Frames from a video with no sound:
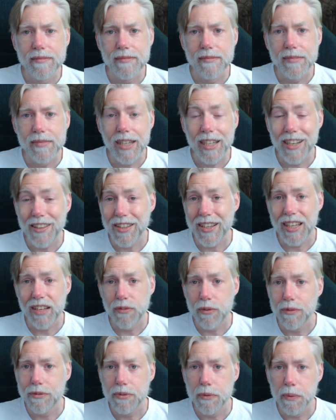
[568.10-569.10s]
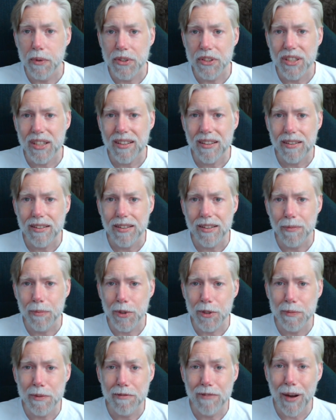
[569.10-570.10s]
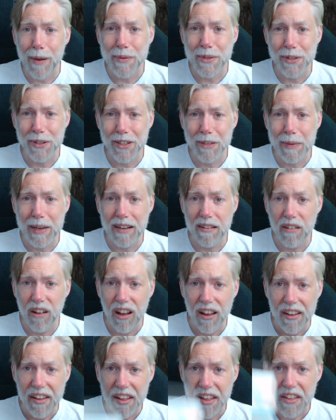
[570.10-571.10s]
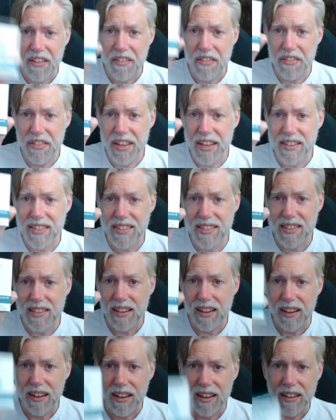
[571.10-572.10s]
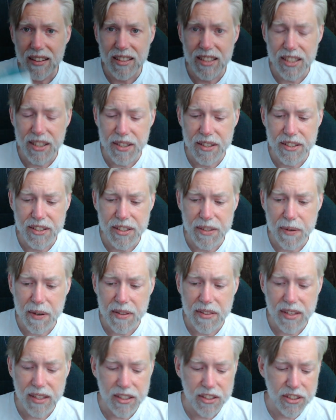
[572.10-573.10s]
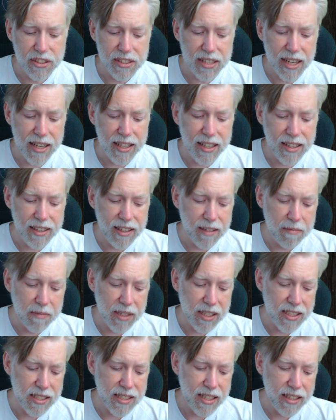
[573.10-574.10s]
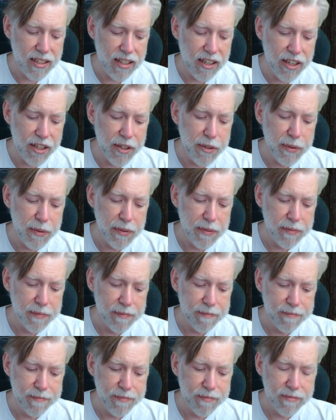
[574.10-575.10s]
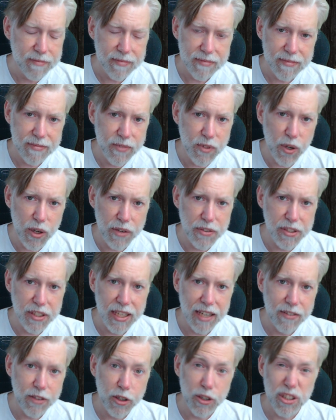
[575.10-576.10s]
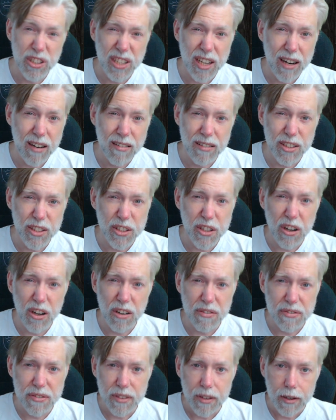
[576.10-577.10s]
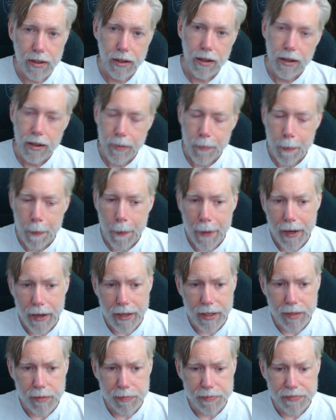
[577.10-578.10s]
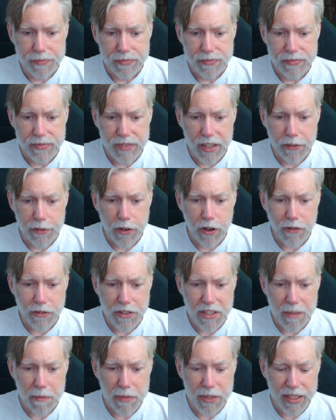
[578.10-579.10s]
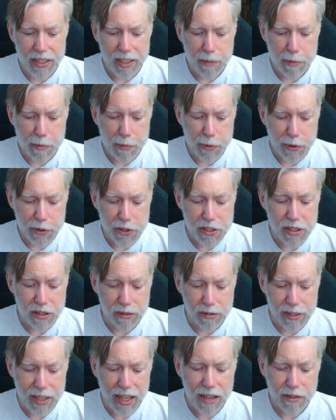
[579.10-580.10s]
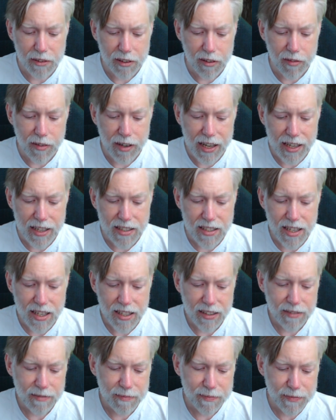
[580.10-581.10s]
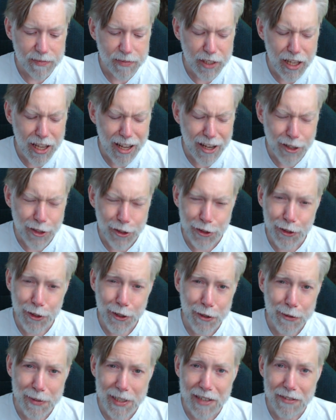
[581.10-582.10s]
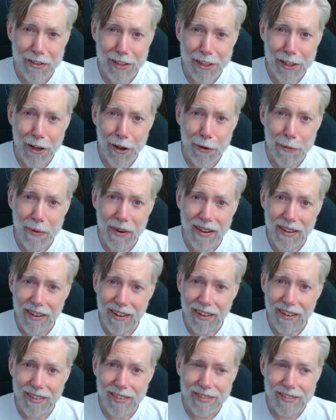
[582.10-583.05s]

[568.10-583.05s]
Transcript: I want to thank everyone for watching and watching me rabbit on about this. Do I think you should get it? I'm going to say no. Not if you can have a hot shower and just cough. If you're after something a little bit more chilled out and relaxing, yeah, sure, give it a go. Why not?